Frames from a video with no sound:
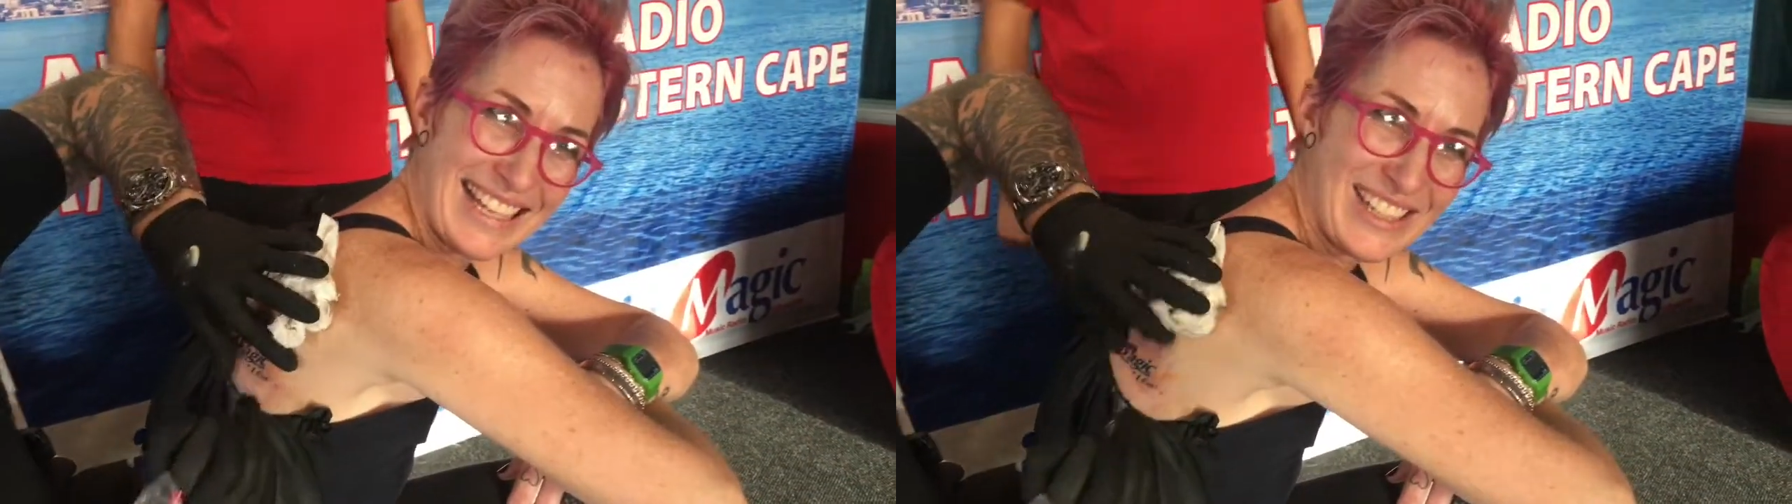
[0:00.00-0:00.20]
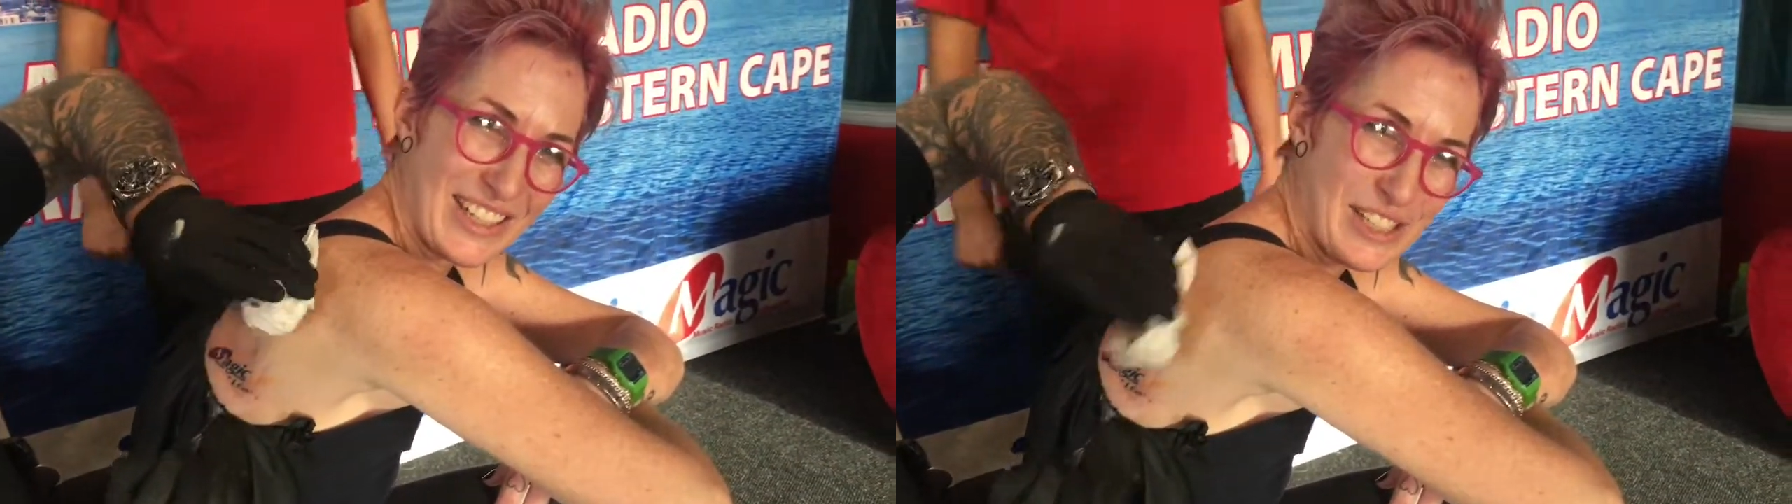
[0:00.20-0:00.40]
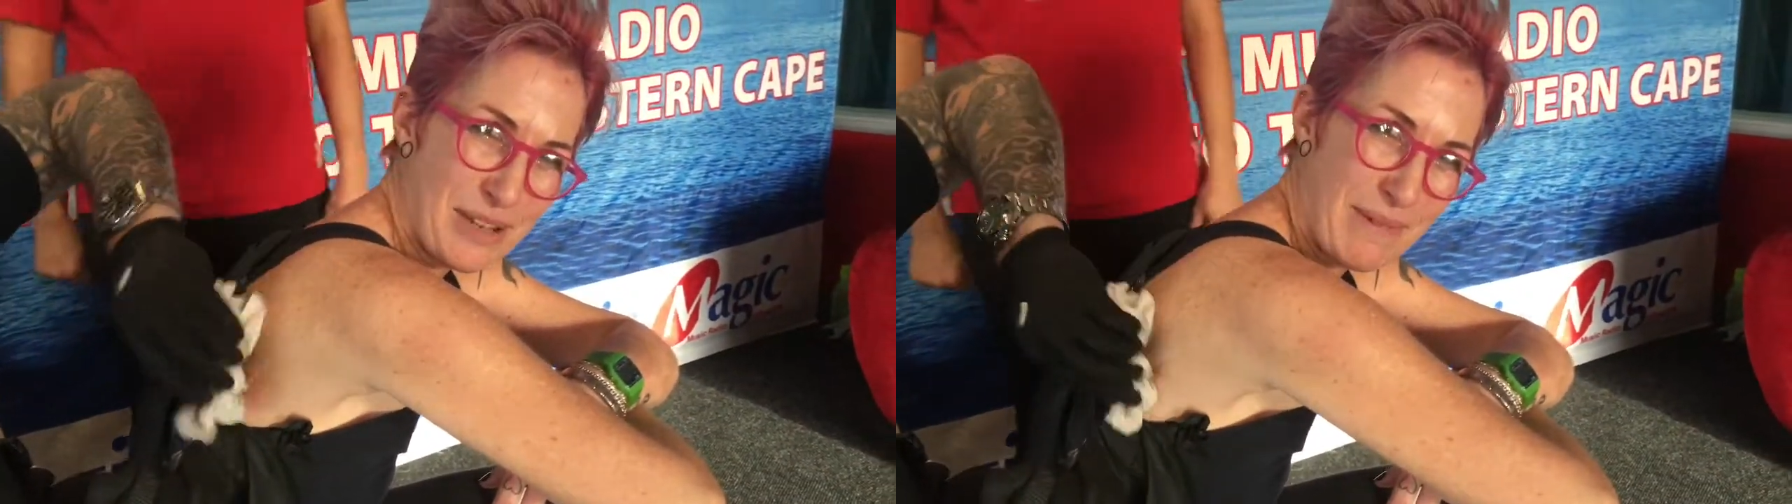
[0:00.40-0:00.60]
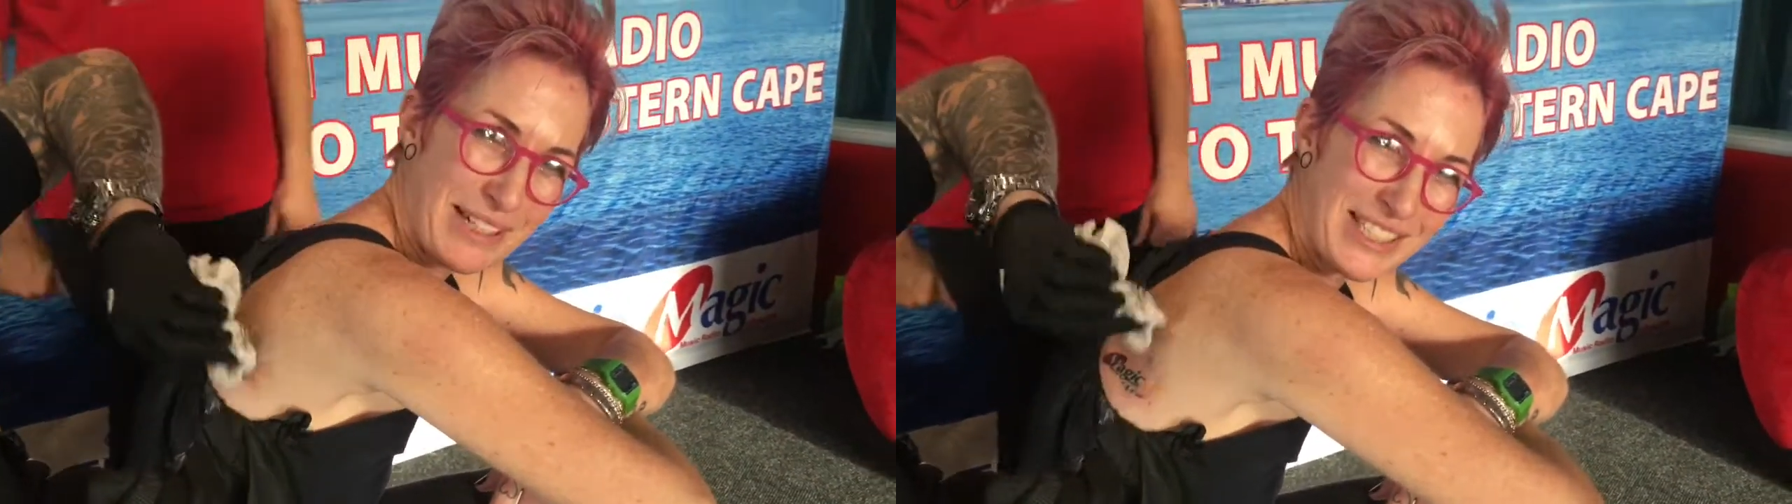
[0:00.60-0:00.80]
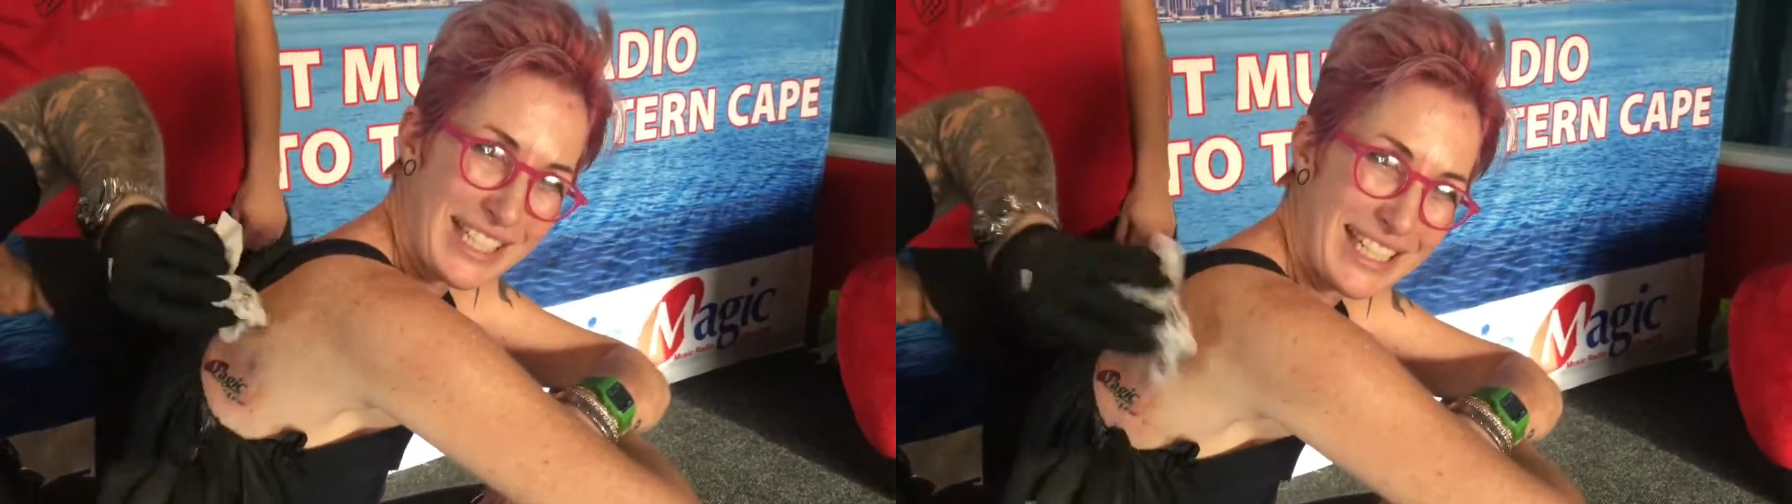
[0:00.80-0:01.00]
Not so
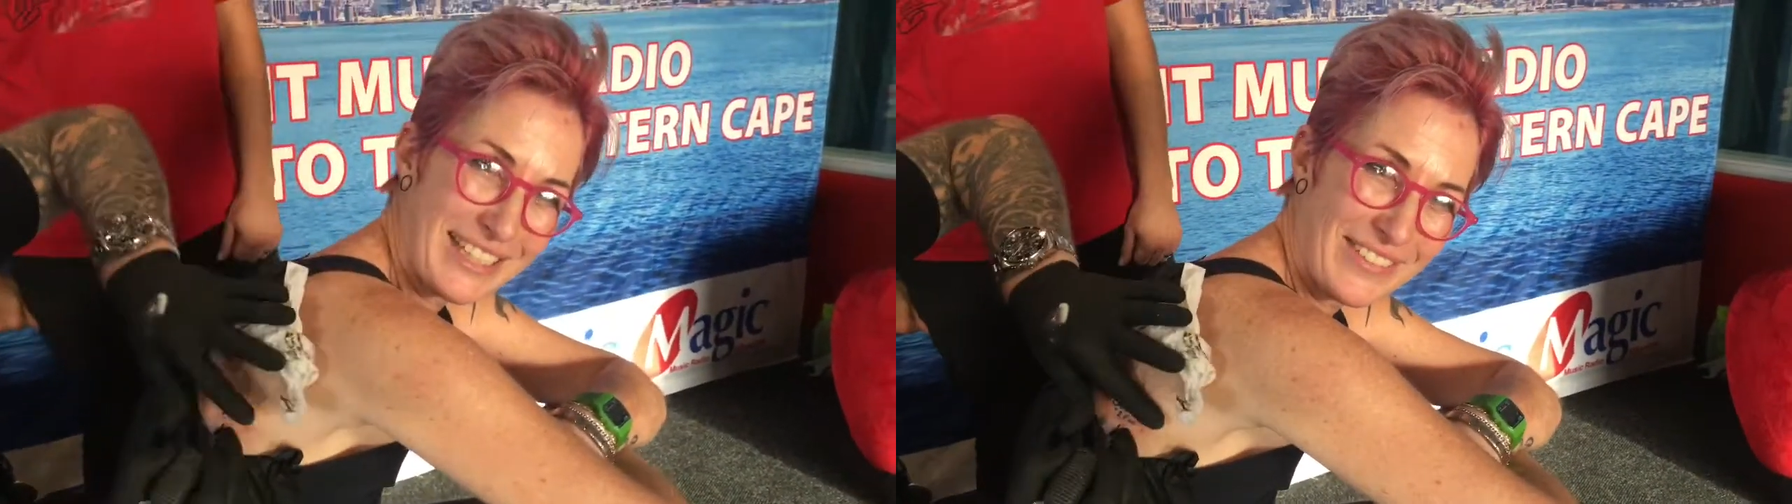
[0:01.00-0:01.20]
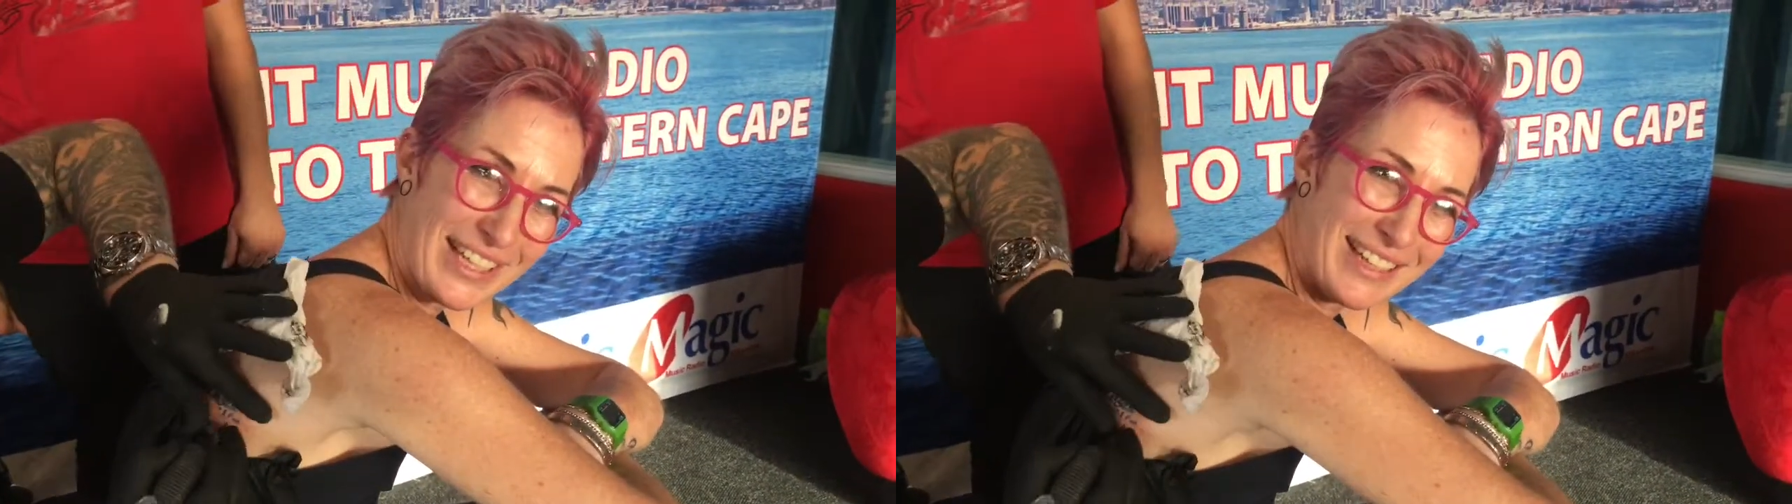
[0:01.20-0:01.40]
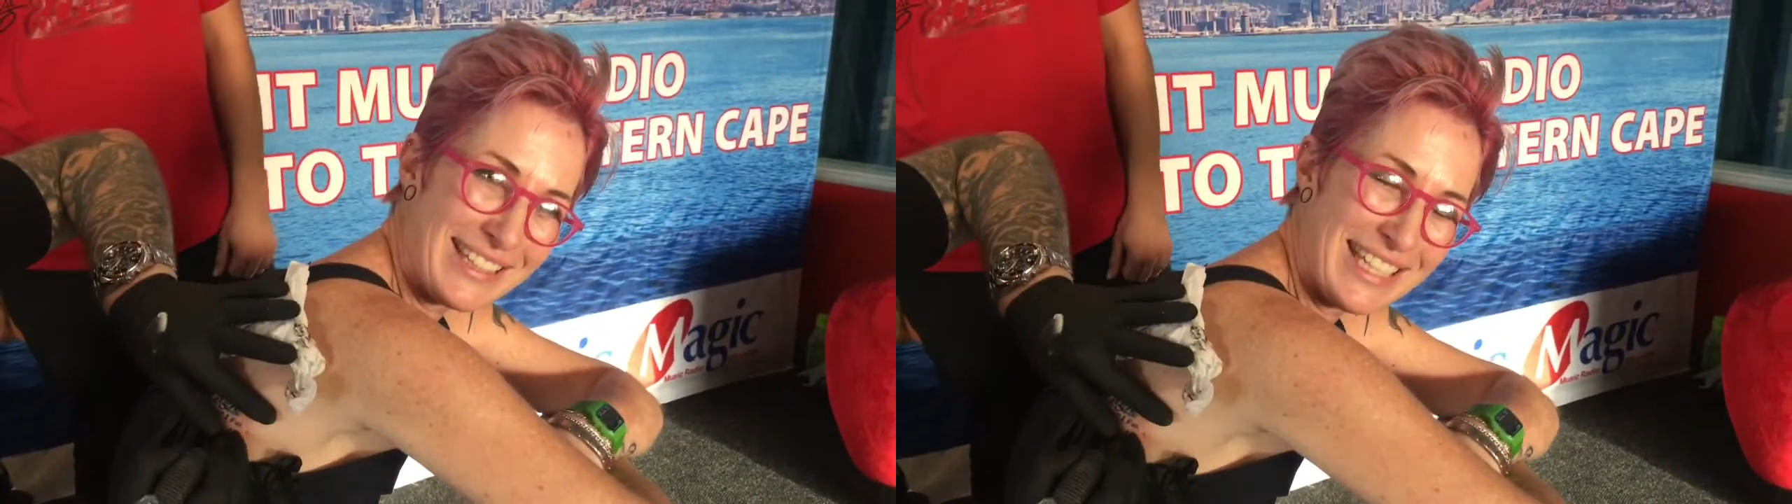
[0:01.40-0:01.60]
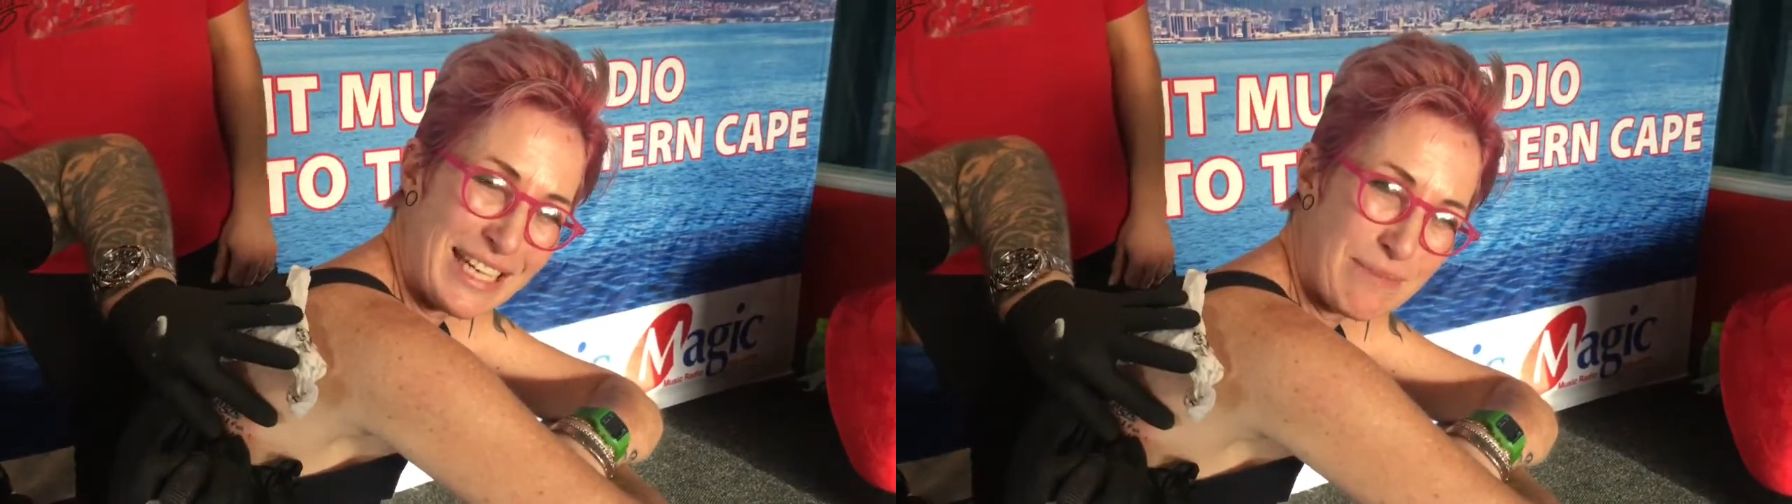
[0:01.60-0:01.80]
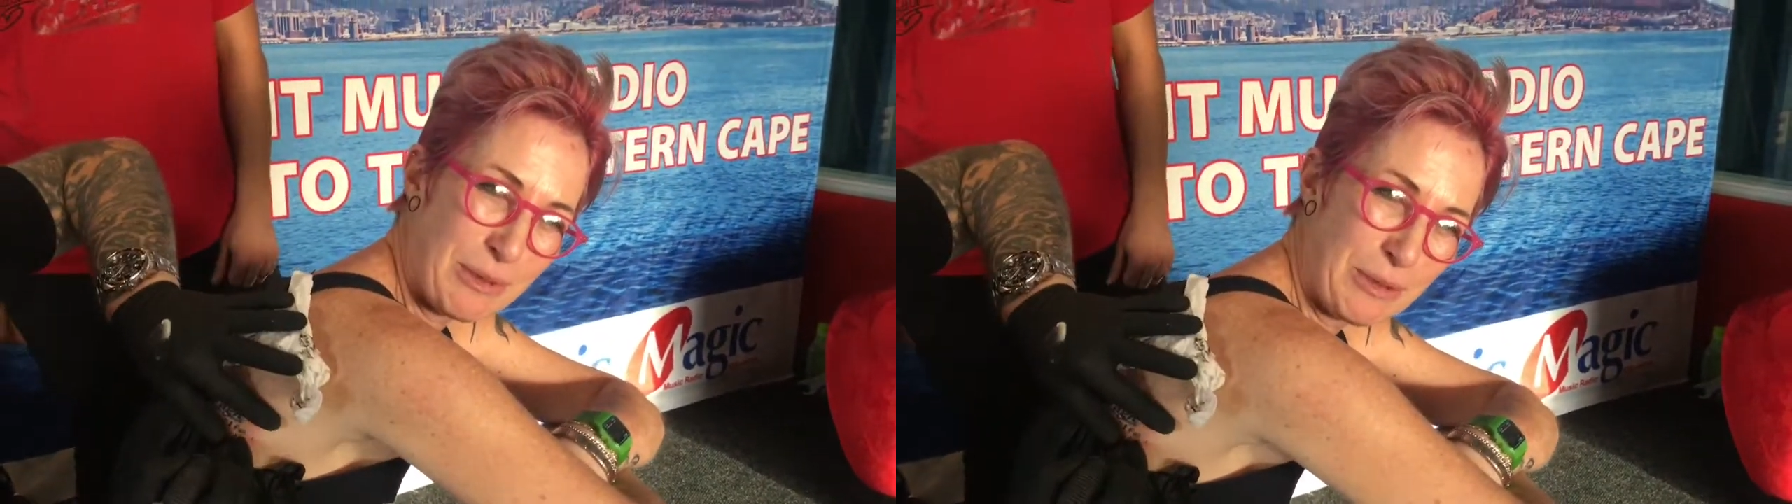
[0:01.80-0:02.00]
much the lick of a kitten
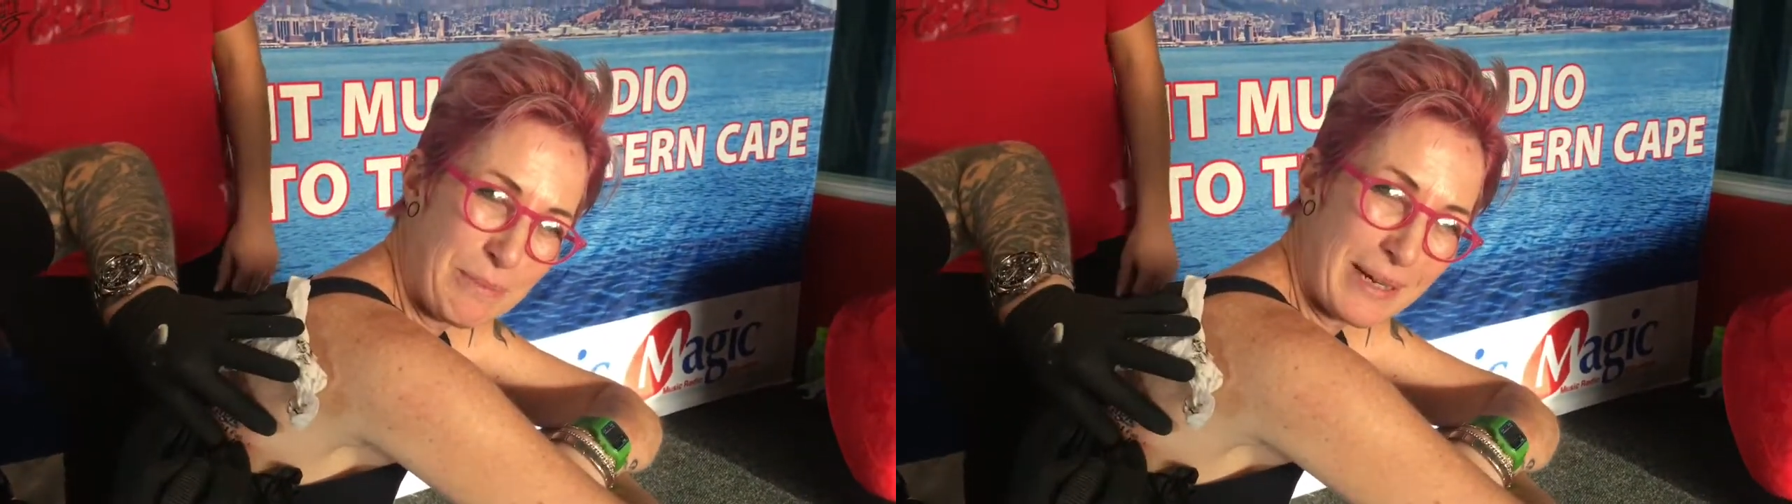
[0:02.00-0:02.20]
anymore,